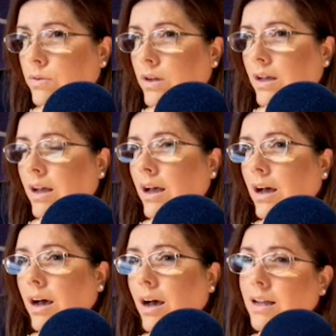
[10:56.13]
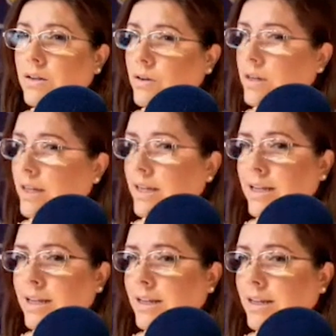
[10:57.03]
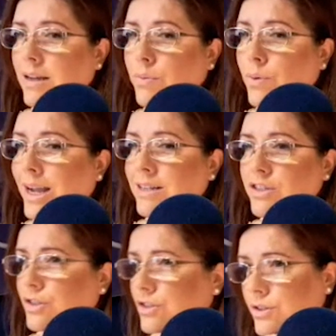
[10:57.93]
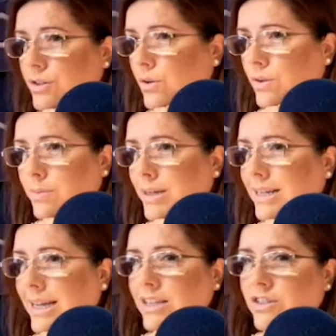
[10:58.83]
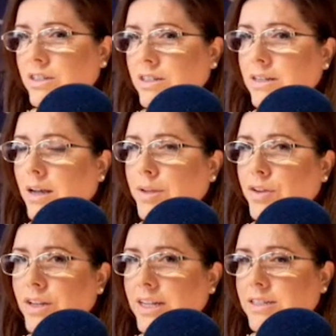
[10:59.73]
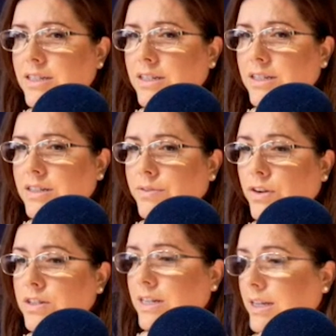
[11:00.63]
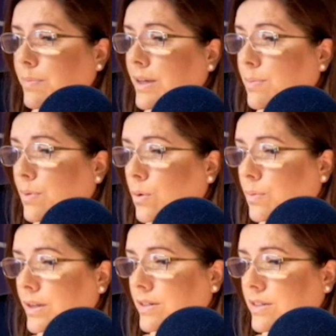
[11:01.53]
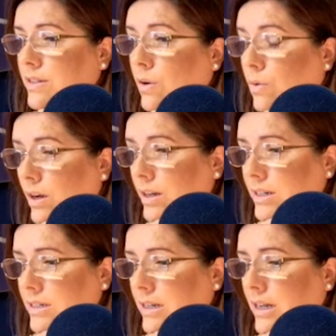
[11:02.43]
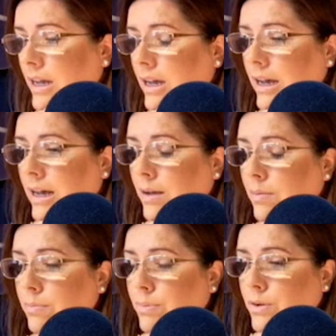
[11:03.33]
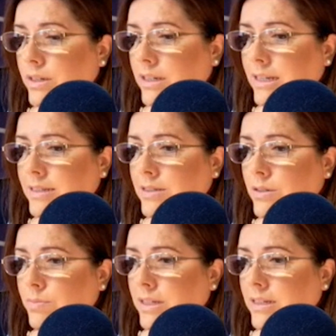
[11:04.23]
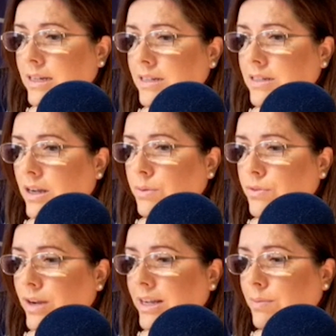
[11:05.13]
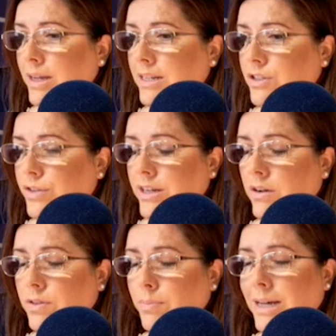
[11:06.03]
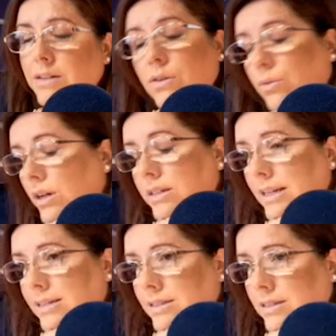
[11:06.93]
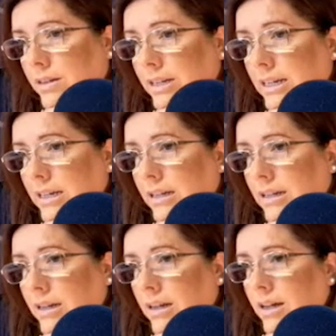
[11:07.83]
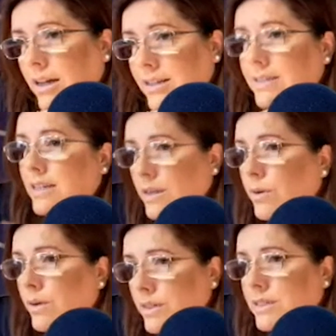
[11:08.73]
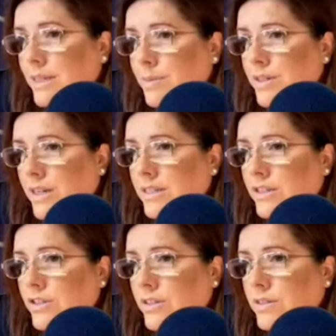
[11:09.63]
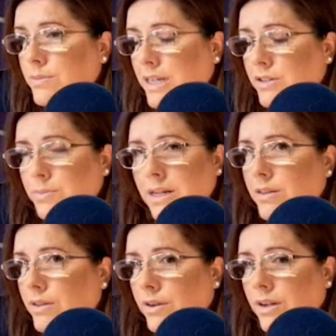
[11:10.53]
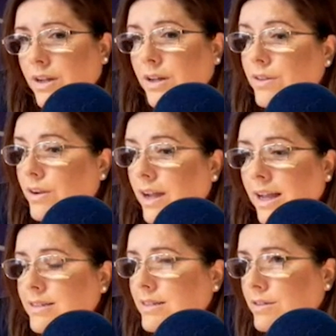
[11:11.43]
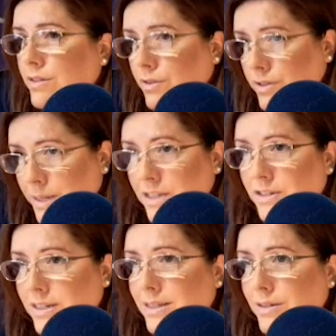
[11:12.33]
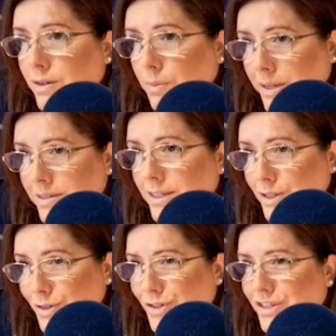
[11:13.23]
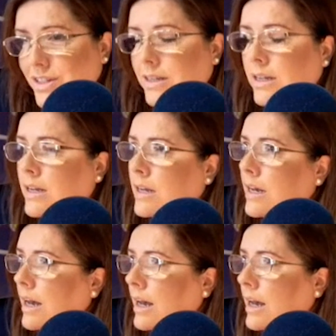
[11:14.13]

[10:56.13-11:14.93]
So, look, when should you go on the medication? I mean, you need to firstly be appropriate to go on it. But is it something that I would recommend straight off the bat? No, not necessarily. As I said, I work with a team of dietitians, Spectrum Health. They're excellent. They're specialists in obesity nutrition.